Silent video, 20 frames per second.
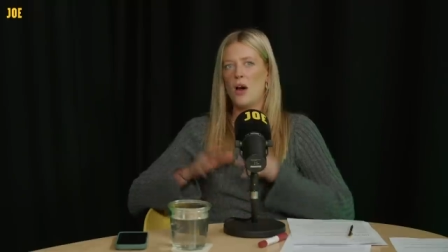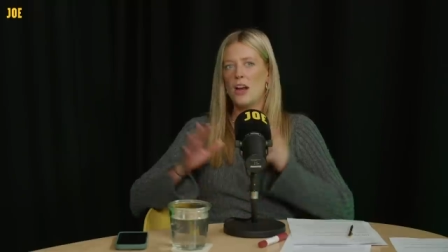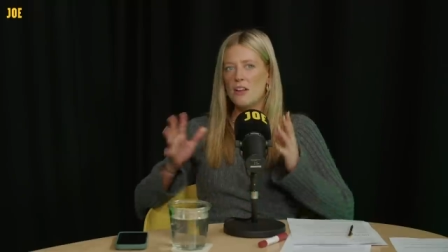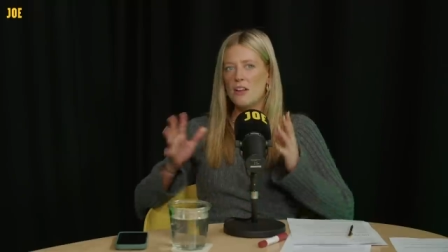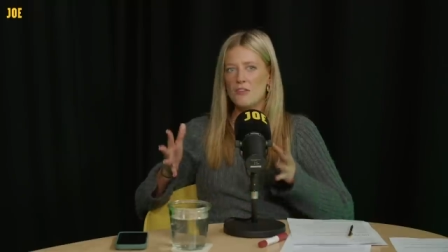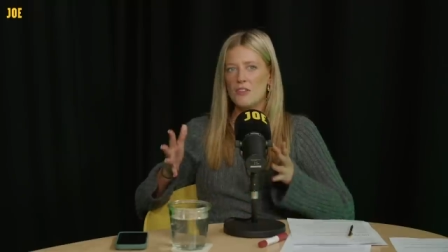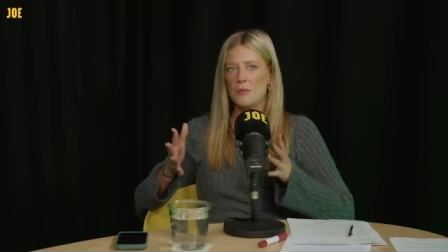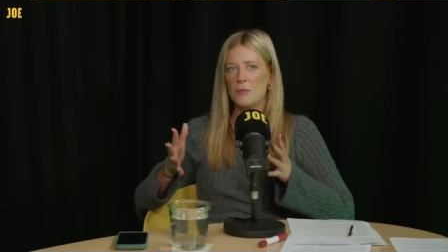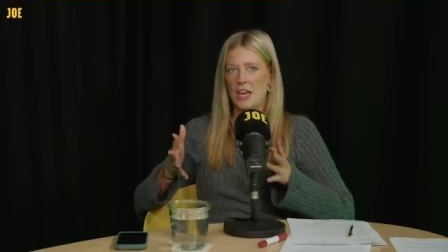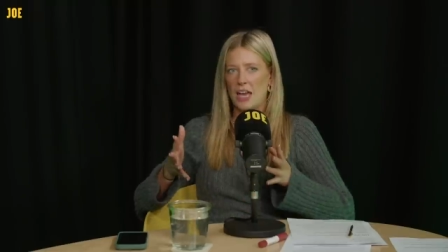
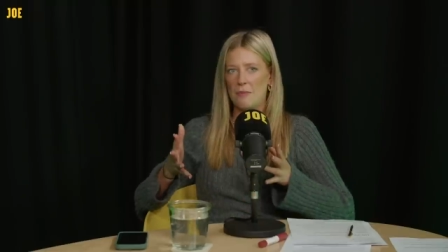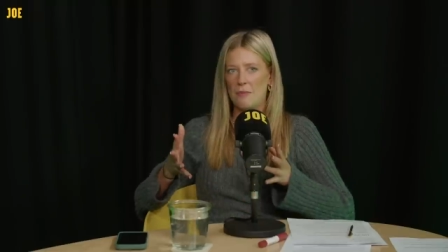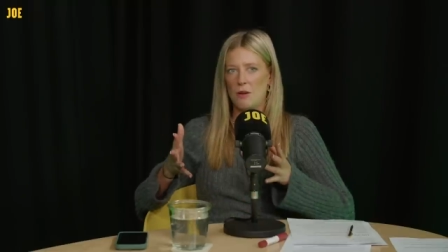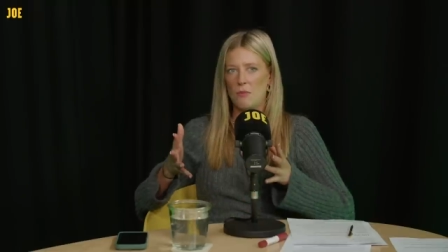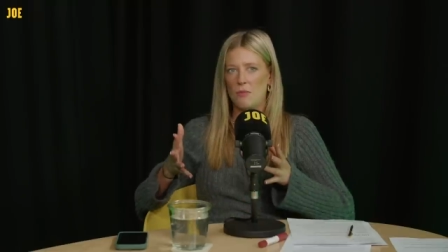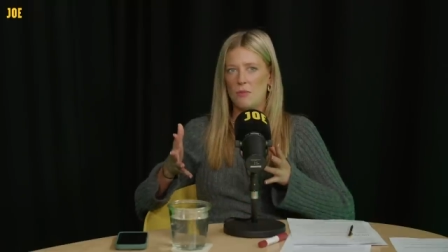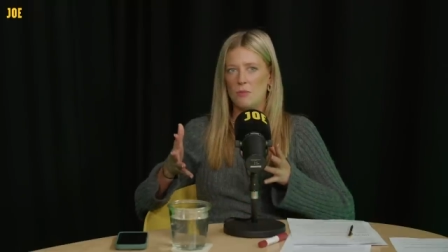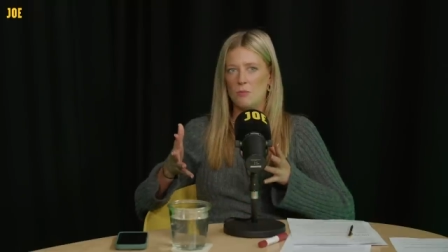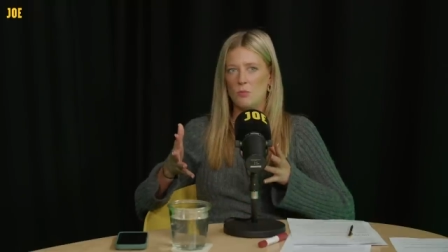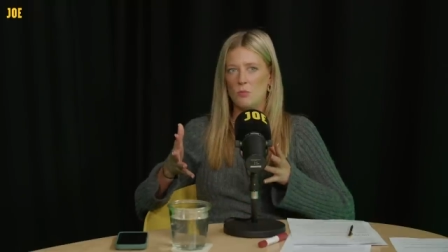One of them came
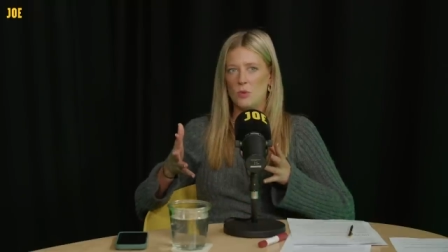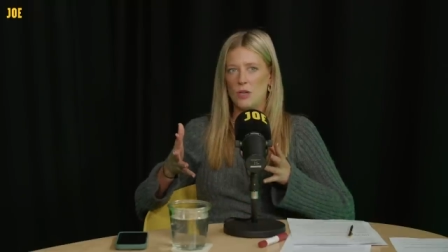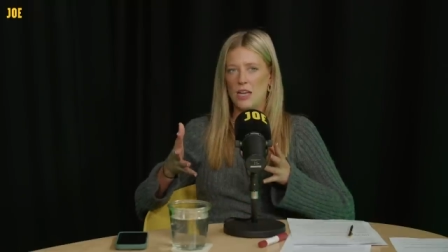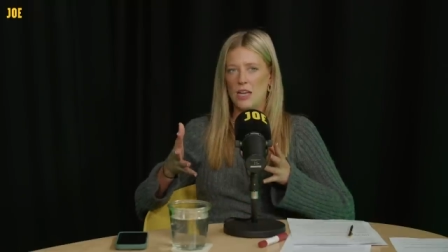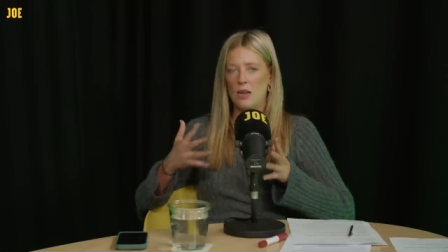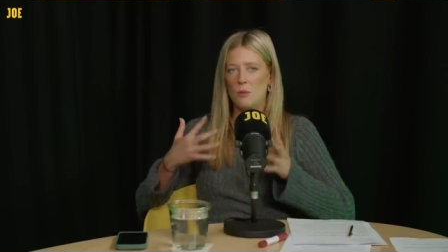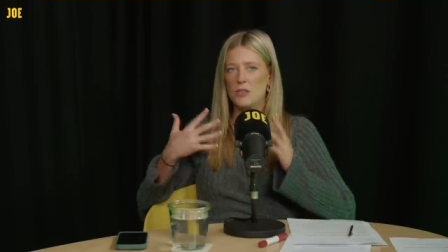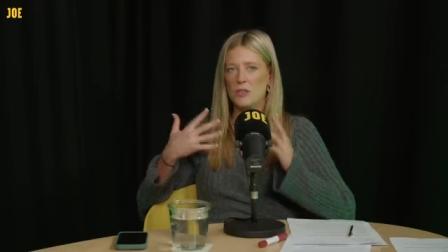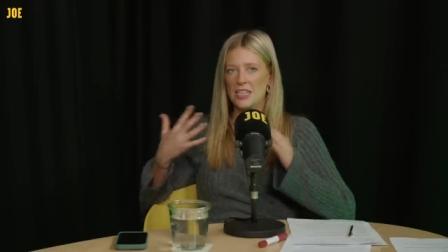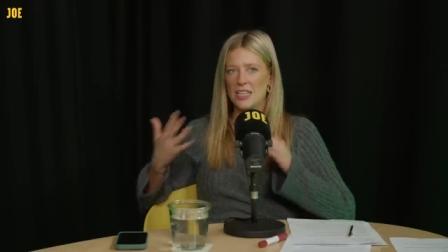out.
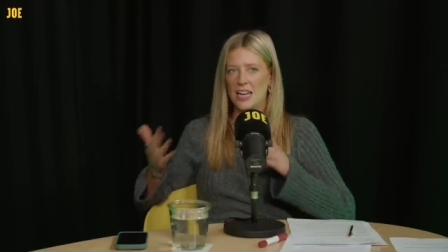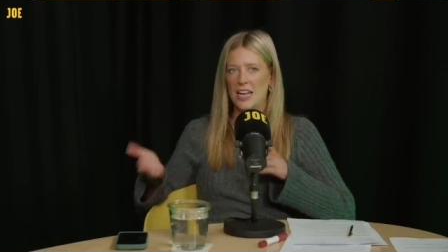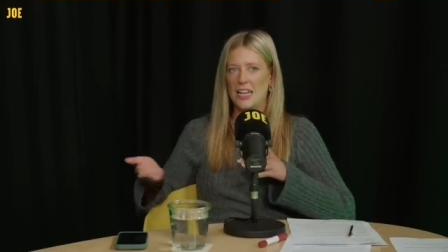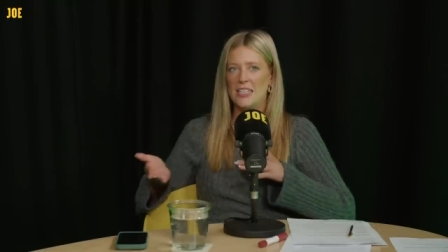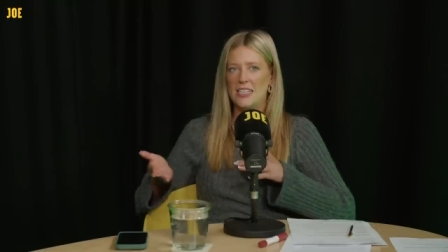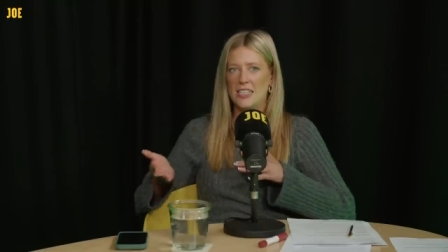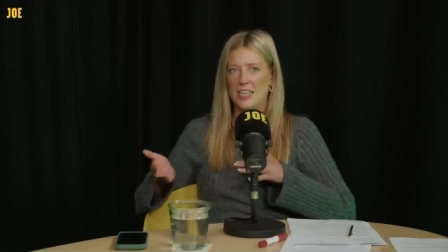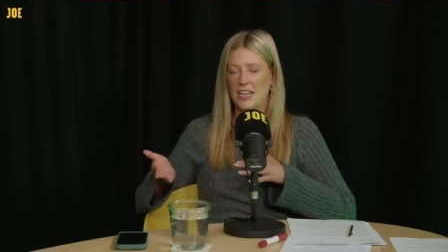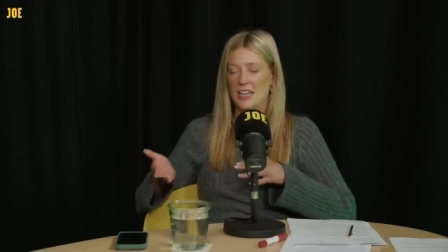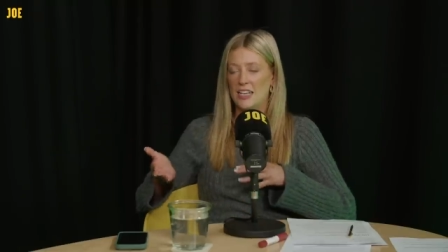It was at
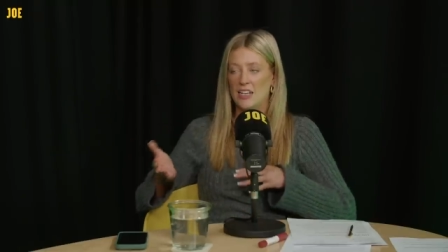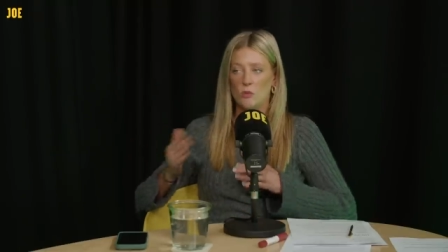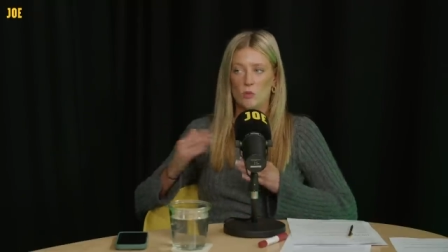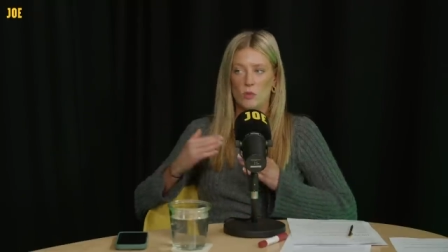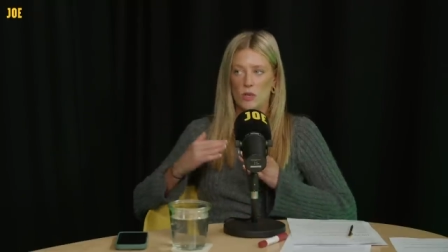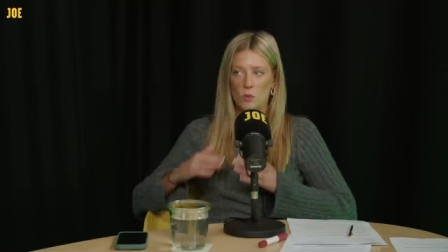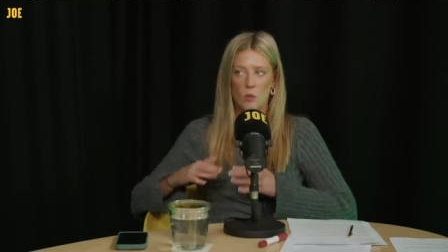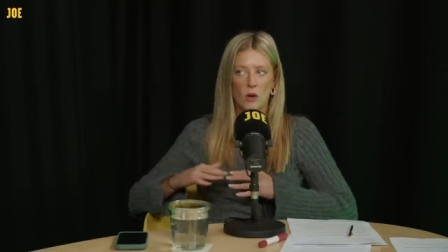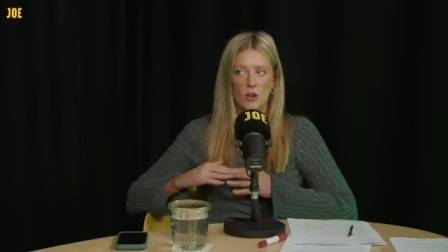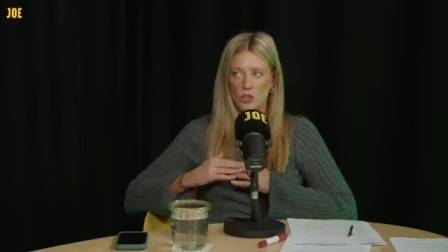18
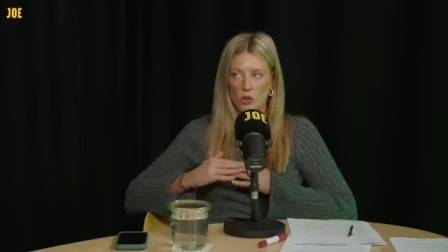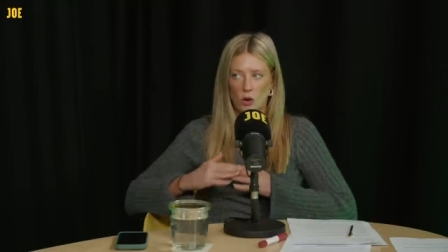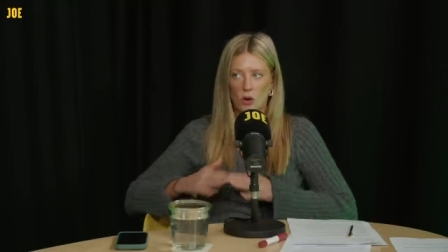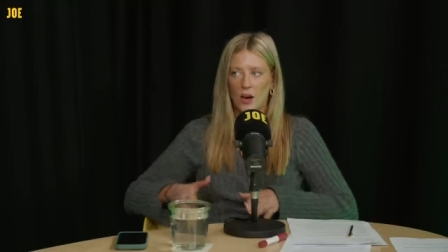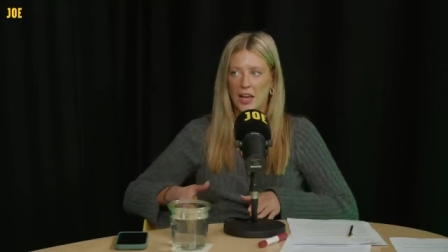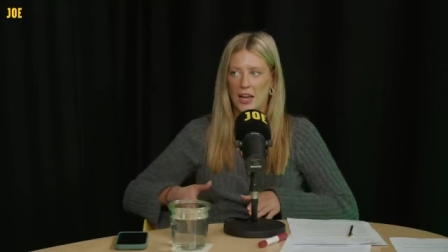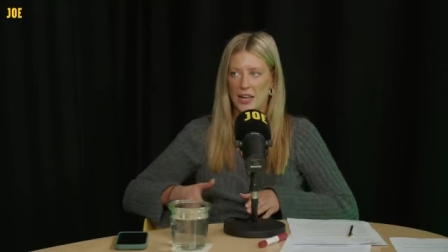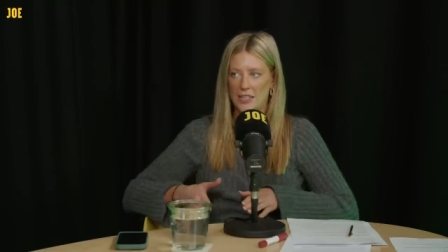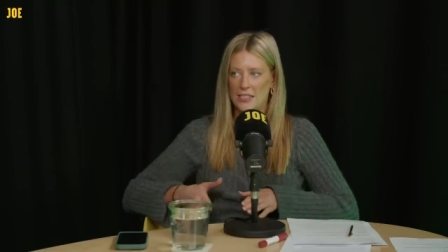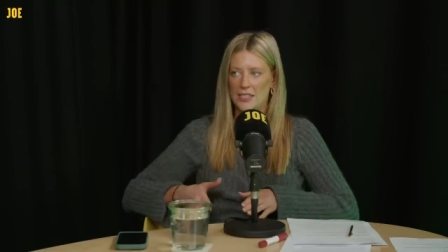and we were
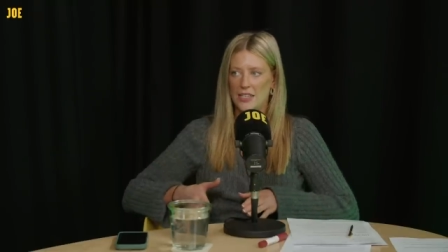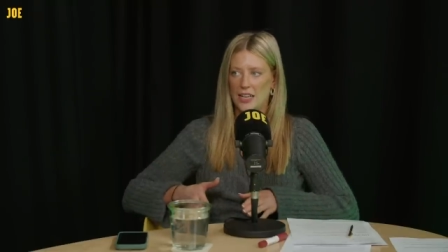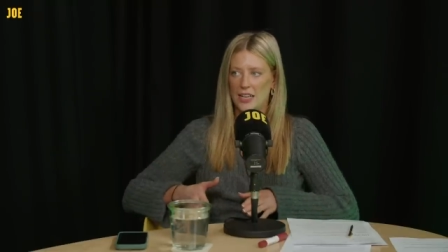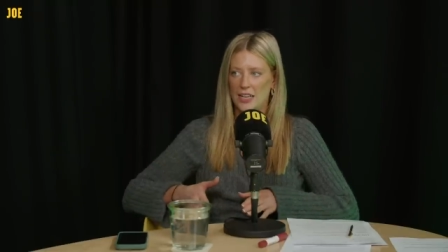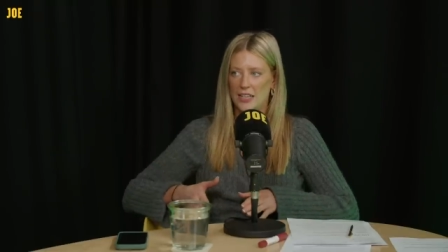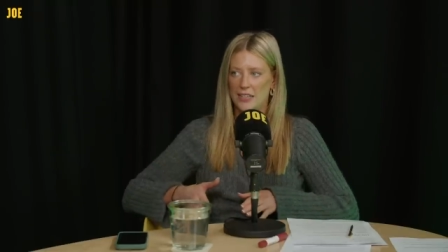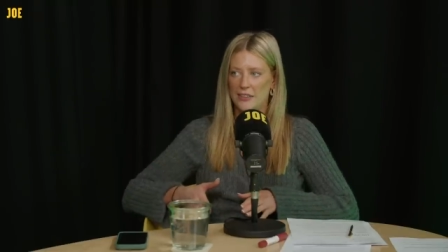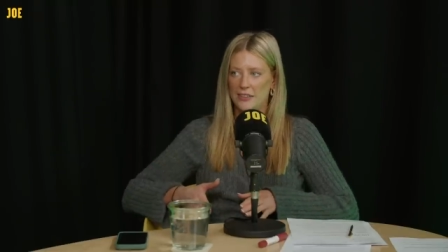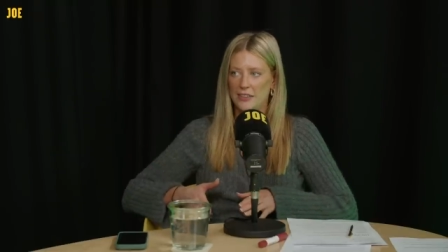not 18.